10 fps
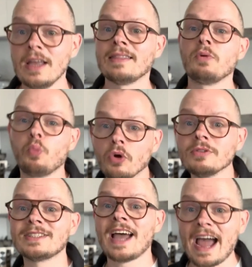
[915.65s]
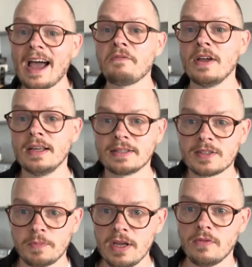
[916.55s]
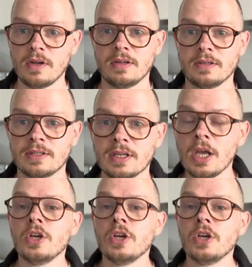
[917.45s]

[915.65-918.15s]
They want to have an experience.